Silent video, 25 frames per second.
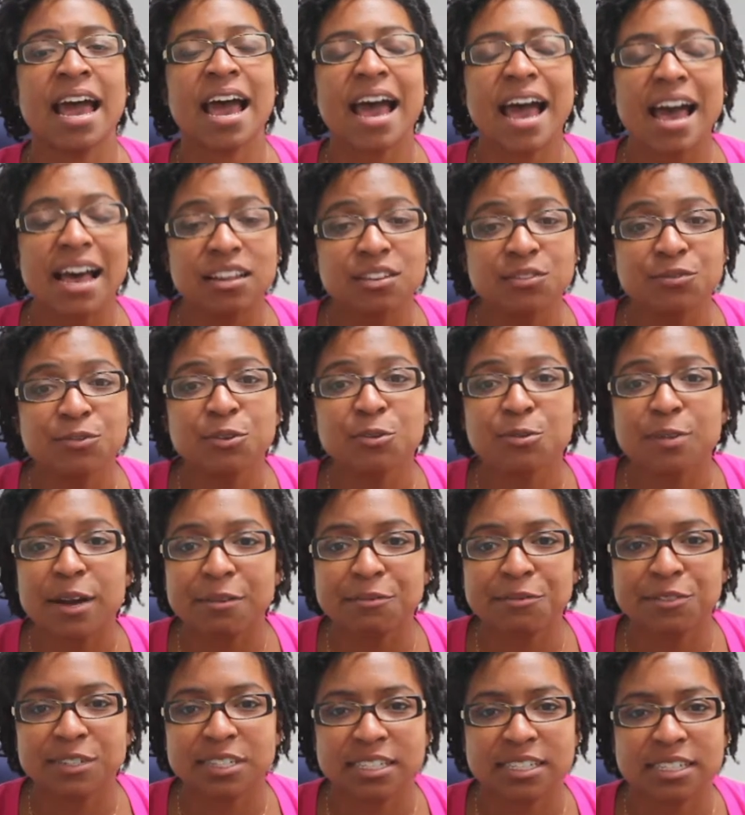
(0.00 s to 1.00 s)
ask for
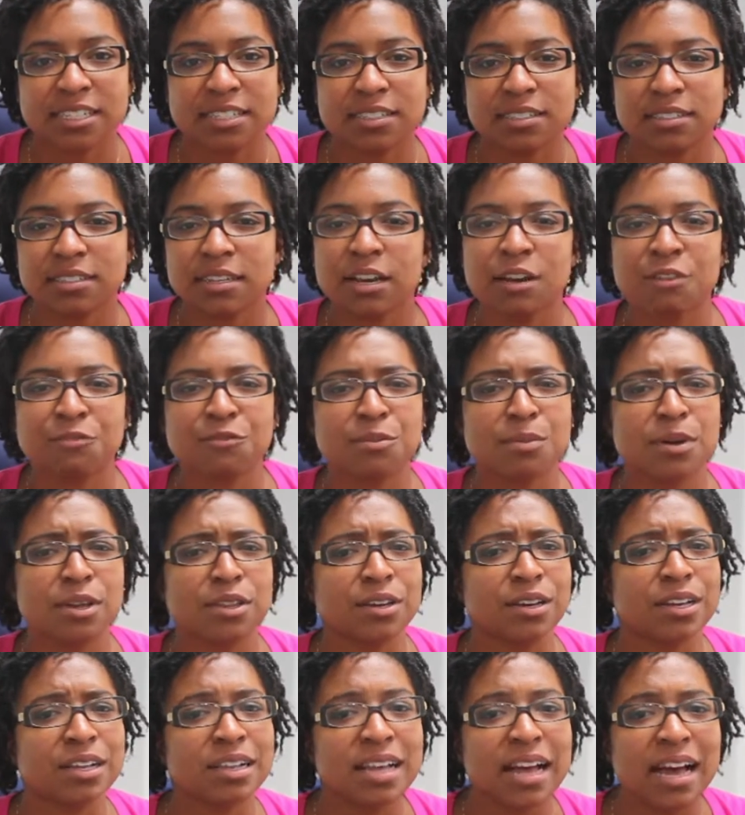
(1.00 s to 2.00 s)
references from
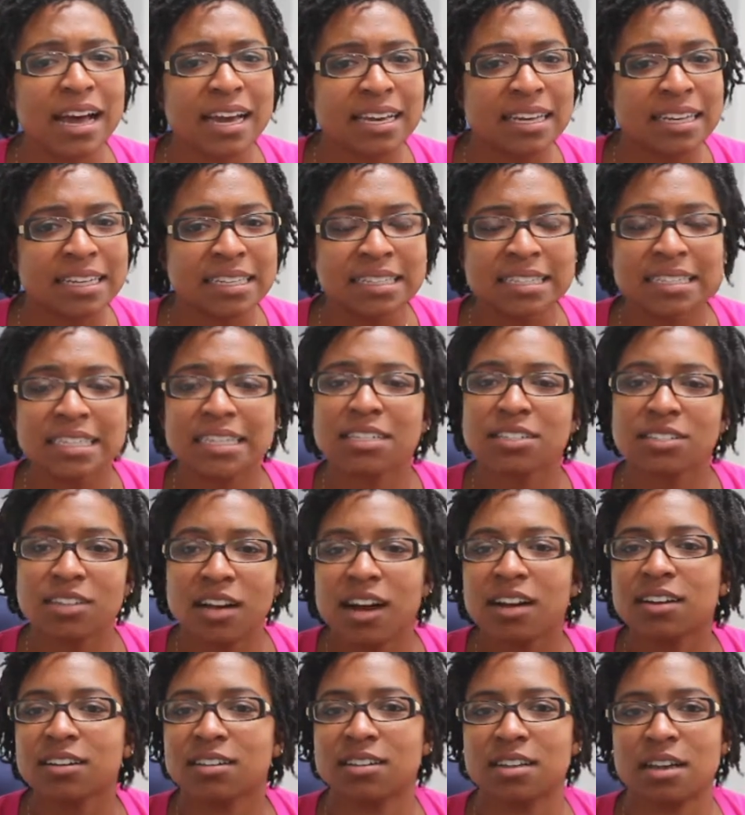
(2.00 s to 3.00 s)
other clients and
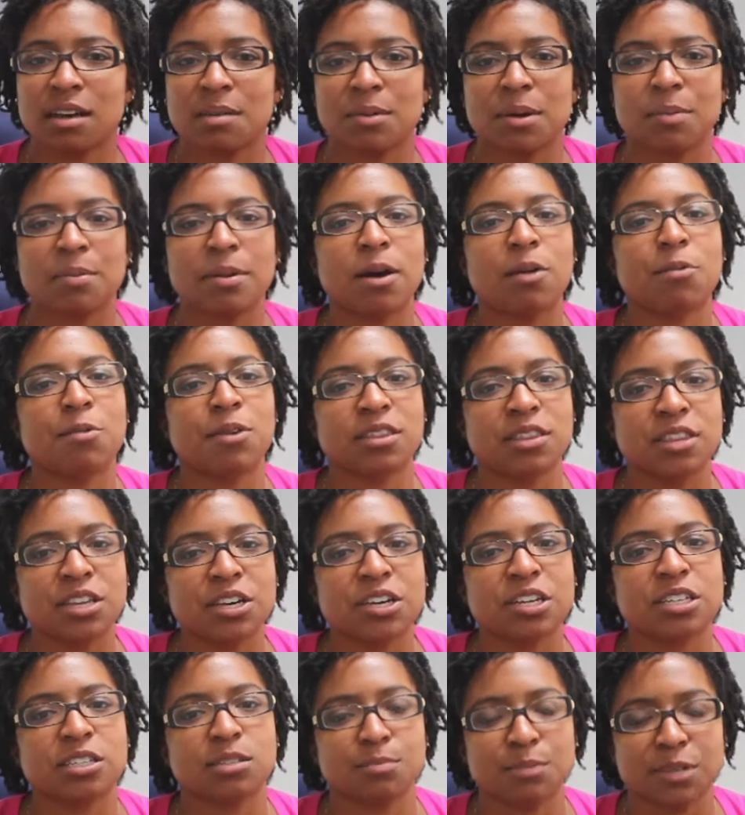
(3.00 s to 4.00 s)
talk to them about what
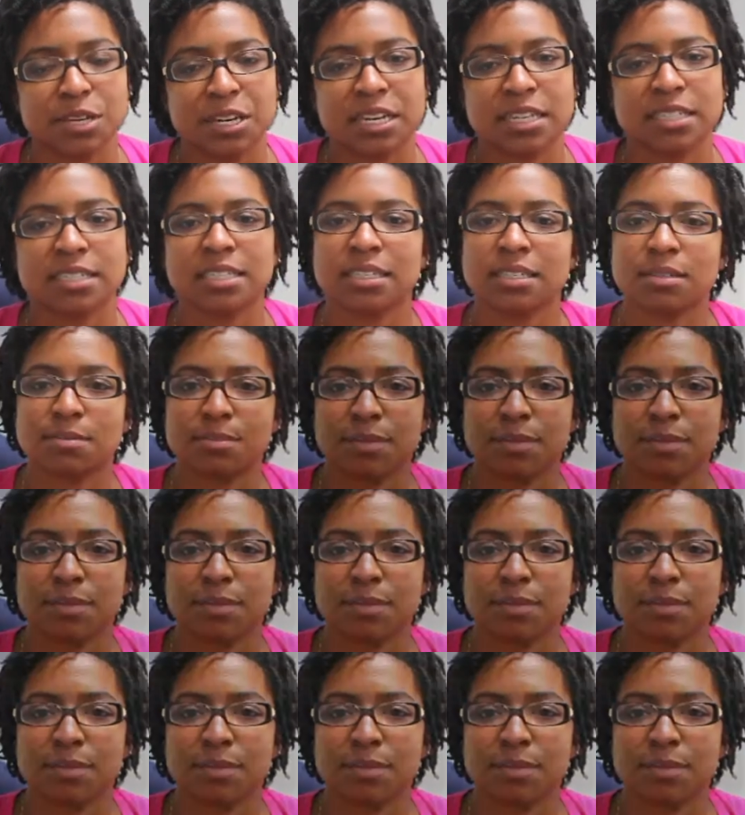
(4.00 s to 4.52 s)
their experience has